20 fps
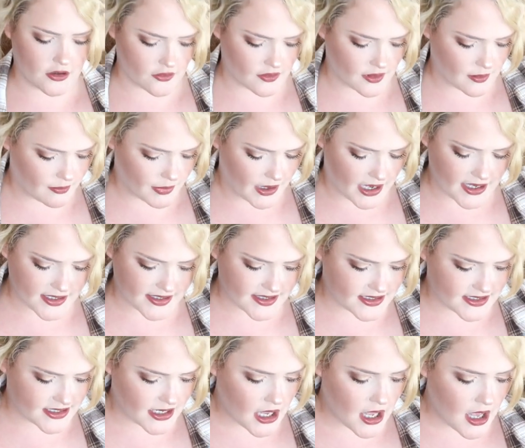under the
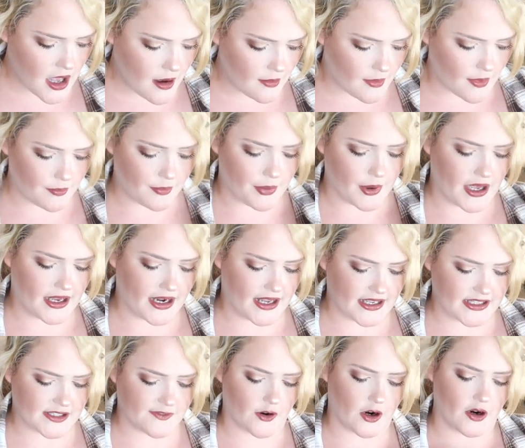bust, but
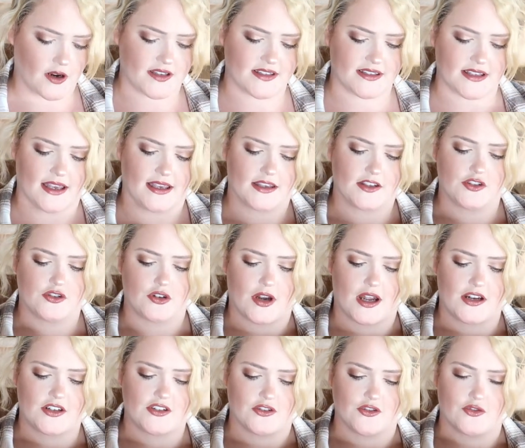as far as like
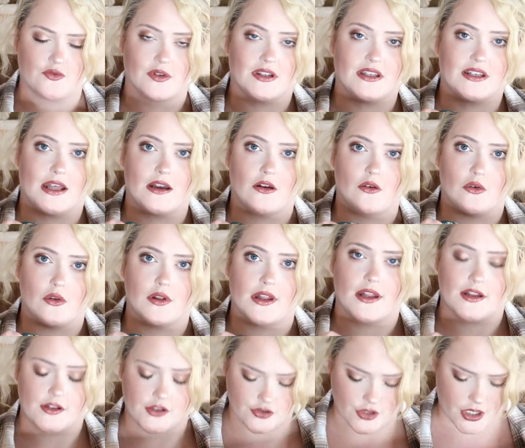stretch, there's really not a whole
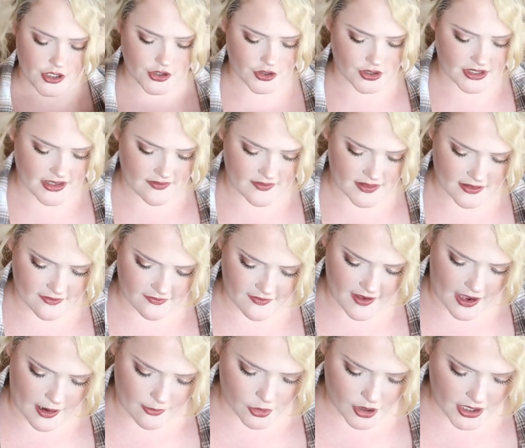lot of stretch or given the
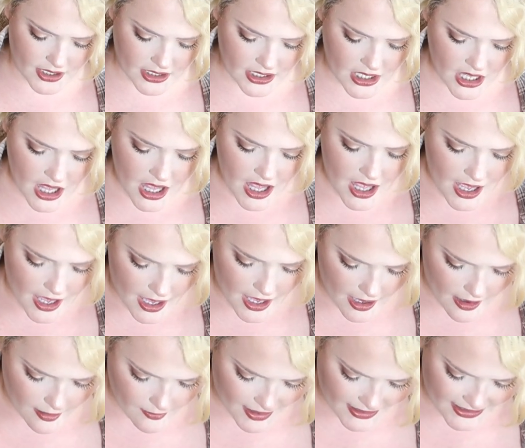fabric.
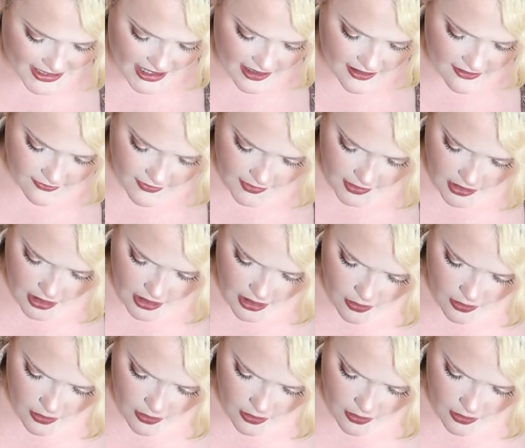I can't figure